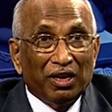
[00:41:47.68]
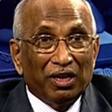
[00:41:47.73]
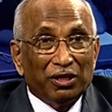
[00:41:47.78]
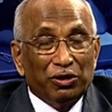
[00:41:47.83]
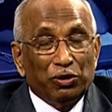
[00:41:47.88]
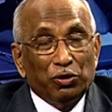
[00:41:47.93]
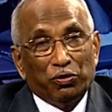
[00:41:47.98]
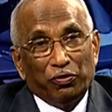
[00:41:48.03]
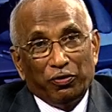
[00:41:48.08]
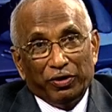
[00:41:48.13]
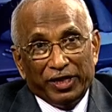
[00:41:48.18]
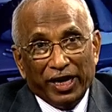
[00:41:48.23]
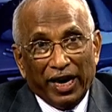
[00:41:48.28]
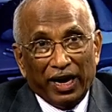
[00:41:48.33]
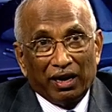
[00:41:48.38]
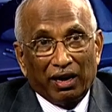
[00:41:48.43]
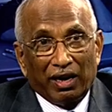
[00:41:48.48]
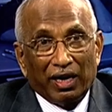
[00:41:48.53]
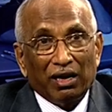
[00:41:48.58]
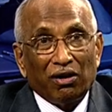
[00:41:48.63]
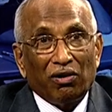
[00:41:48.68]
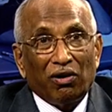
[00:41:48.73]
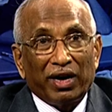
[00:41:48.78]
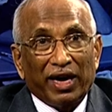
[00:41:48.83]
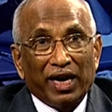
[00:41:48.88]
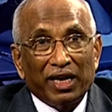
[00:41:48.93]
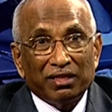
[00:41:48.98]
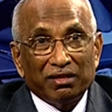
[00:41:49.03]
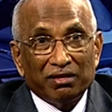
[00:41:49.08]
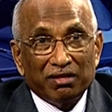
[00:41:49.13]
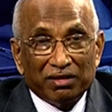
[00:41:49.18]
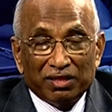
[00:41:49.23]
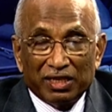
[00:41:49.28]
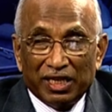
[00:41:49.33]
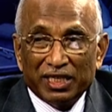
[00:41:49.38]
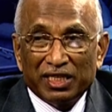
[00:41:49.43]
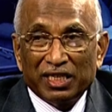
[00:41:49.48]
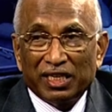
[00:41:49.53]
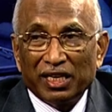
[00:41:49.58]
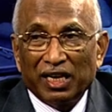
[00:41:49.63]
So they are analog ICs,
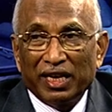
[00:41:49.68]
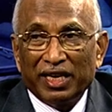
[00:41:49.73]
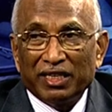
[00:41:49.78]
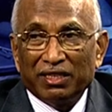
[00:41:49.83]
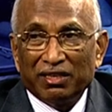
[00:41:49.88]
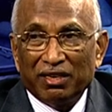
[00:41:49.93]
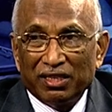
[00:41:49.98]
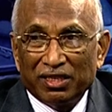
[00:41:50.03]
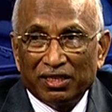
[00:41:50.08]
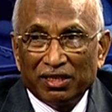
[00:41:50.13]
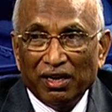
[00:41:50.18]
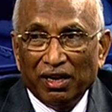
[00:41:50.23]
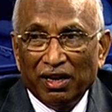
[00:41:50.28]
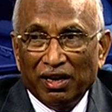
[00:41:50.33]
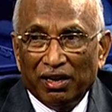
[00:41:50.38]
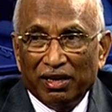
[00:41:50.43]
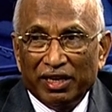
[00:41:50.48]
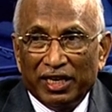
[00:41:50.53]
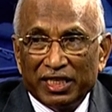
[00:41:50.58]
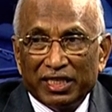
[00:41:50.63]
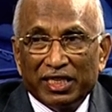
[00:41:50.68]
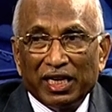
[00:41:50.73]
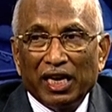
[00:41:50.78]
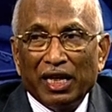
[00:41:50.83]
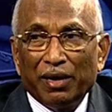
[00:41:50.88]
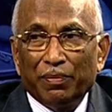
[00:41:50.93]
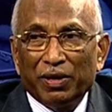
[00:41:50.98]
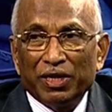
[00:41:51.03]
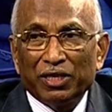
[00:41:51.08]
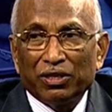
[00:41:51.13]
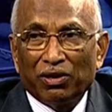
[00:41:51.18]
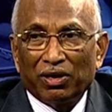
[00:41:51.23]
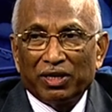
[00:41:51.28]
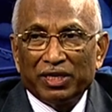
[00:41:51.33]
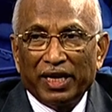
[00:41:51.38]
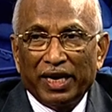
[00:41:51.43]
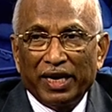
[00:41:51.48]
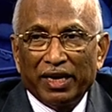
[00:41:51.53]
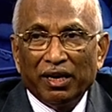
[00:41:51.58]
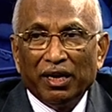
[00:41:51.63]
digital ICs, digital IPs are
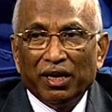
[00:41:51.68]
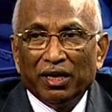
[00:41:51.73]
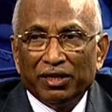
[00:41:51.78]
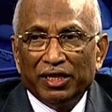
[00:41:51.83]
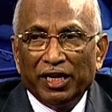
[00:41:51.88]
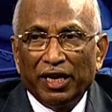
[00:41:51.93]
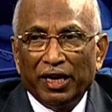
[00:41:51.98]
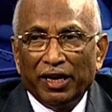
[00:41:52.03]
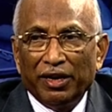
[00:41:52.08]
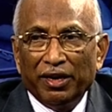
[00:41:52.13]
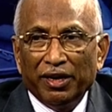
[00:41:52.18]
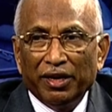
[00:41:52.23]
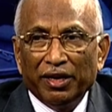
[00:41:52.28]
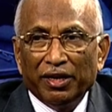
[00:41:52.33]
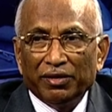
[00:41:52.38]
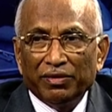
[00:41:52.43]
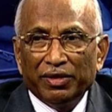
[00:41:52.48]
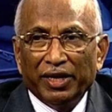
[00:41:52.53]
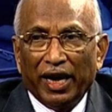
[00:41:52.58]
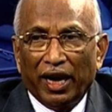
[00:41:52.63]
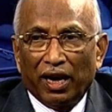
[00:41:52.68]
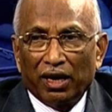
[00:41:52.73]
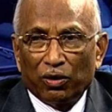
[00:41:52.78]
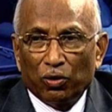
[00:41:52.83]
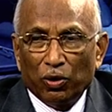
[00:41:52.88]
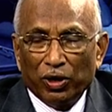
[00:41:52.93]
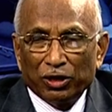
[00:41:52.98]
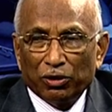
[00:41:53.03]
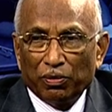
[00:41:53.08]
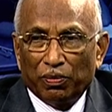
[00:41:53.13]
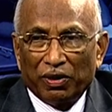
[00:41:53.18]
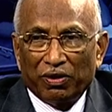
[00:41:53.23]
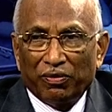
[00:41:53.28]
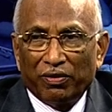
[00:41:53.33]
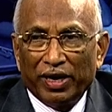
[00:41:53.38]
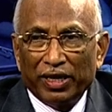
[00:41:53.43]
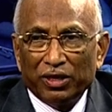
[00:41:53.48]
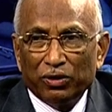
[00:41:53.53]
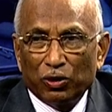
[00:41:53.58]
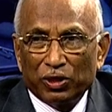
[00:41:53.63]
there. They, they are going to
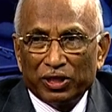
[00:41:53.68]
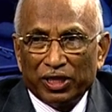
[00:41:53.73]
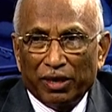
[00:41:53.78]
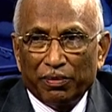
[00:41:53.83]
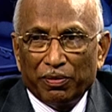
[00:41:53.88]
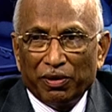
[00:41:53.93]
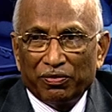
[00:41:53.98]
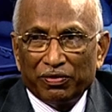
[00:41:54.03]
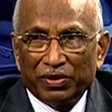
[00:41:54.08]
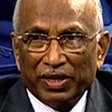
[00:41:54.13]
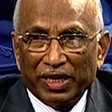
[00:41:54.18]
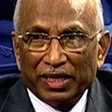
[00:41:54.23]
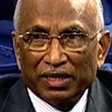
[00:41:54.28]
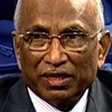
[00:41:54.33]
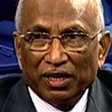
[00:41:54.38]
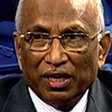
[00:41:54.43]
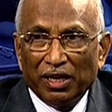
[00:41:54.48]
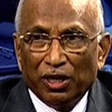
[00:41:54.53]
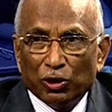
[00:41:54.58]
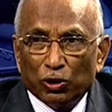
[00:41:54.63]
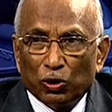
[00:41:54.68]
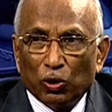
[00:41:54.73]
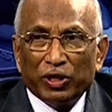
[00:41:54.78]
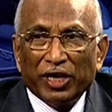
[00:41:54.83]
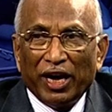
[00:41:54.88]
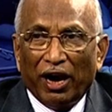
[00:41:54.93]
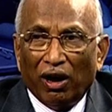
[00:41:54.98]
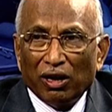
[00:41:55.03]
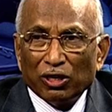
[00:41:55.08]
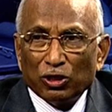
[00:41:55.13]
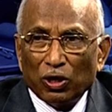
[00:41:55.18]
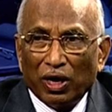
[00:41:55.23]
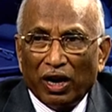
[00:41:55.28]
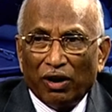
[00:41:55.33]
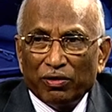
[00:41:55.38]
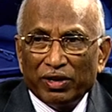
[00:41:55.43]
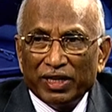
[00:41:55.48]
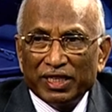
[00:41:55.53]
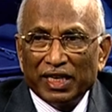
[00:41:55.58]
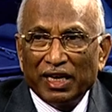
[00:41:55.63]
provide those type of things. So they also
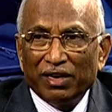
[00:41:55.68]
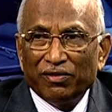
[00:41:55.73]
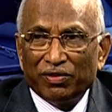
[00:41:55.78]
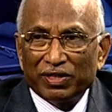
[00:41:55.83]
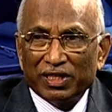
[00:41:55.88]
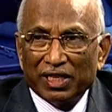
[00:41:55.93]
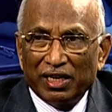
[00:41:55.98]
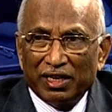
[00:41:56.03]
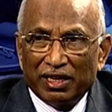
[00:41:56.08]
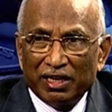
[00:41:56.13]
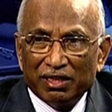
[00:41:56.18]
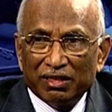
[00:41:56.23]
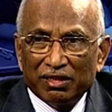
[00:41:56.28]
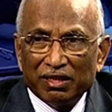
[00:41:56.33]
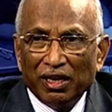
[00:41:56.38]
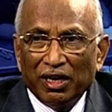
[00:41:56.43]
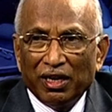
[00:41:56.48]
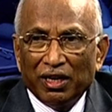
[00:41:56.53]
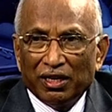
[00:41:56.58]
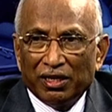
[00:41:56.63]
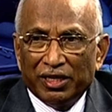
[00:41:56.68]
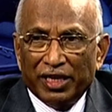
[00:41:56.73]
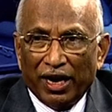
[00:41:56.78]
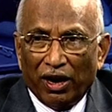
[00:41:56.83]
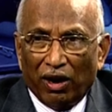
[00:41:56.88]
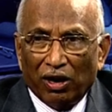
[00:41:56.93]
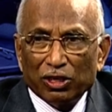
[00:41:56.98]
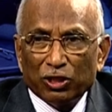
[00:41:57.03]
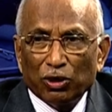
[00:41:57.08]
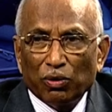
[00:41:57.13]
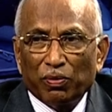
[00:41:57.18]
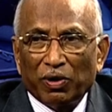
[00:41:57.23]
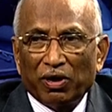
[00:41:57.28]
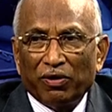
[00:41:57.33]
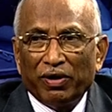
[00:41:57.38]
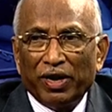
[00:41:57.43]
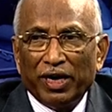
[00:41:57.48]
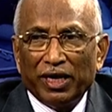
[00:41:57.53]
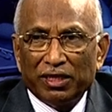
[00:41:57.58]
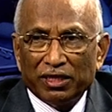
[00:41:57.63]
have design facilities. They also
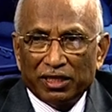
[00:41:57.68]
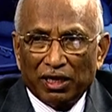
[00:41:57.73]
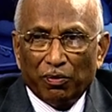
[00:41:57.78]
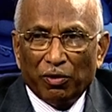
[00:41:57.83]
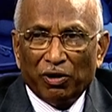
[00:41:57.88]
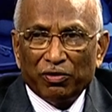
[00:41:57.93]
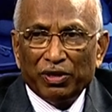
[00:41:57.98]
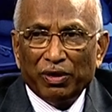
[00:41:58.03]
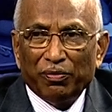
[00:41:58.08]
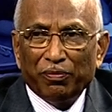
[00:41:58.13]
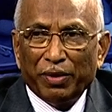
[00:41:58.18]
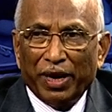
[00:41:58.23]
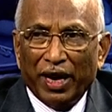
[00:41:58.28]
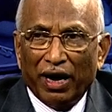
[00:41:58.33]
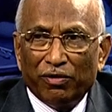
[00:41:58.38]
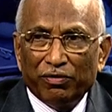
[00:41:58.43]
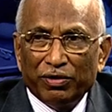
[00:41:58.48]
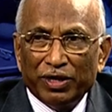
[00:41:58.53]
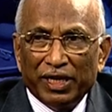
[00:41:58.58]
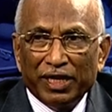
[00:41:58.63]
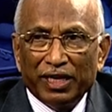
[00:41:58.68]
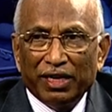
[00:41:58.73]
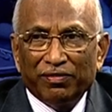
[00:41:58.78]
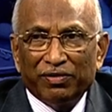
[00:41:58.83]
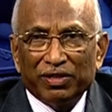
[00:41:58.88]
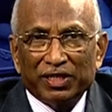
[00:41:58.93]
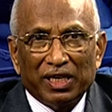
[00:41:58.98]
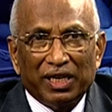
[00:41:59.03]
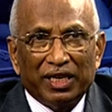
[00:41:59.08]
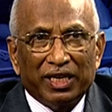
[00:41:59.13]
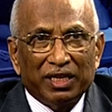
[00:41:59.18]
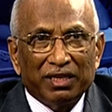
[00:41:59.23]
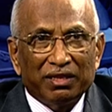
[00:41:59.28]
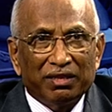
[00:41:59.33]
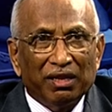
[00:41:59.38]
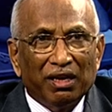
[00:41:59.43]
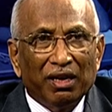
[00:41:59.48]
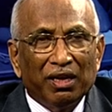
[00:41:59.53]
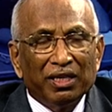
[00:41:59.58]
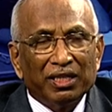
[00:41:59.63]
provide, some of them may have EDA facilities,
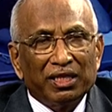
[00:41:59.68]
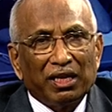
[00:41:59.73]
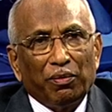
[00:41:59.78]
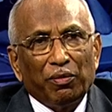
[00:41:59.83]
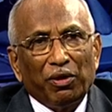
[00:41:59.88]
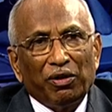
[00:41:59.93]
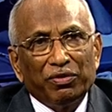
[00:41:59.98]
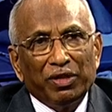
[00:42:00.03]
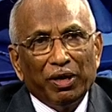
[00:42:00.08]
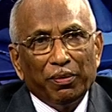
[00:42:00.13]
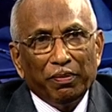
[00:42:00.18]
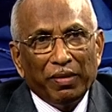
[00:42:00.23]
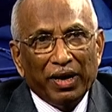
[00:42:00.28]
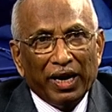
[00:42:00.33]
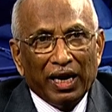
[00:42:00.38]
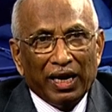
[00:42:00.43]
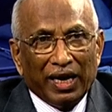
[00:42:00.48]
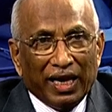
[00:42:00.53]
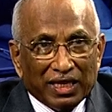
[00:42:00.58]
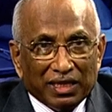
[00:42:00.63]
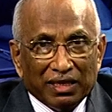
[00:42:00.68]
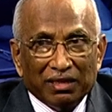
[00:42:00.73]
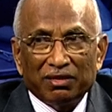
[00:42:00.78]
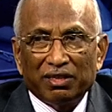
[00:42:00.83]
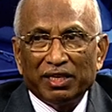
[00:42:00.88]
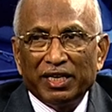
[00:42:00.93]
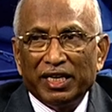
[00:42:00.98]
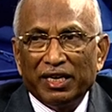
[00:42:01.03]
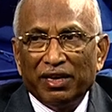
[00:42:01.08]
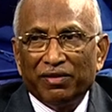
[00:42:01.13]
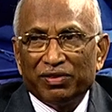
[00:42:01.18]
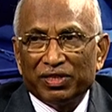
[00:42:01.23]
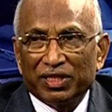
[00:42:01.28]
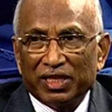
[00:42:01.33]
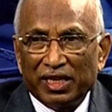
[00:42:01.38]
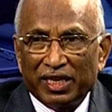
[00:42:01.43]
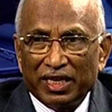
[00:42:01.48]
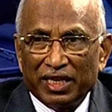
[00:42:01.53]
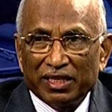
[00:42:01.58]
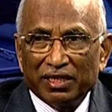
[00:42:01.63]
some of them may license EDA
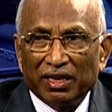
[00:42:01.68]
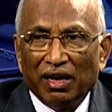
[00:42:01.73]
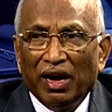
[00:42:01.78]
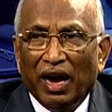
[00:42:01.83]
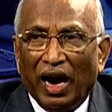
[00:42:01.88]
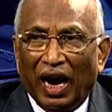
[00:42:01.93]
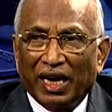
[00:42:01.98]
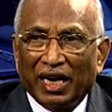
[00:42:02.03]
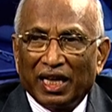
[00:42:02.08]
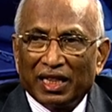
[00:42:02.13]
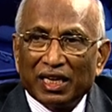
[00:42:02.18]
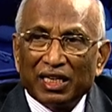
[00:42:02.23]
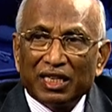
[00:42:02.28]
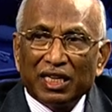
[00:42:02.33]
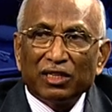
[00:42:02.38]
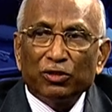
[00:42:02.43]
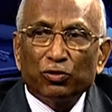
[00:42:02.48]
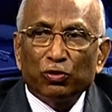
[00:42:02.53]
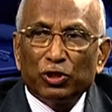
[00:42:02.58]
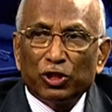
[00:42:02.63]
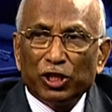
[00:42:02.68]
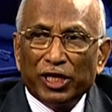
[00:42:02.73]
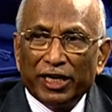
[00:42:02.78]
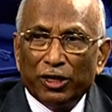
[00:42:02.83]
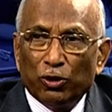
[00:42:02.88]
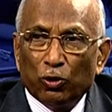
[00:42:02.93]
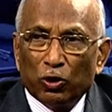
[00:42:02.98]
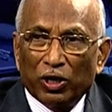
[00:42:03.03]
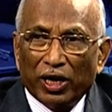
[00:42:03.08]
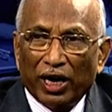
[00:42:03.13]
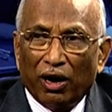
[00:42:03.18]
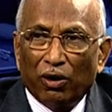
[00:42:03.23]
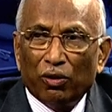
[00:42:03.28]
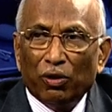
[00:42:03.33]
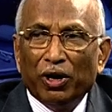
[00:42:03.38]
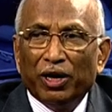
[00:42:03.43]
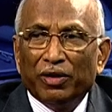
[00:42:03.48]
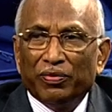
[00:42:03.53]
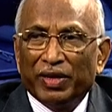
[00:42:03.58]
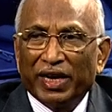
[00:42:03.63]
facilities and other things which they don't have,
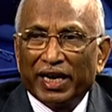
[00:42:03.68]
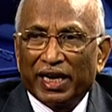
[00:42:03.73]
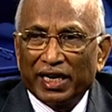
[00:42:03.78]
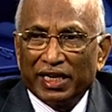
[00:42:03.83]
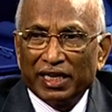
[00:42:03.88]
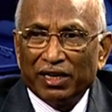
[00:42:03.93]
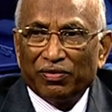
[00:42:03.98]
they get it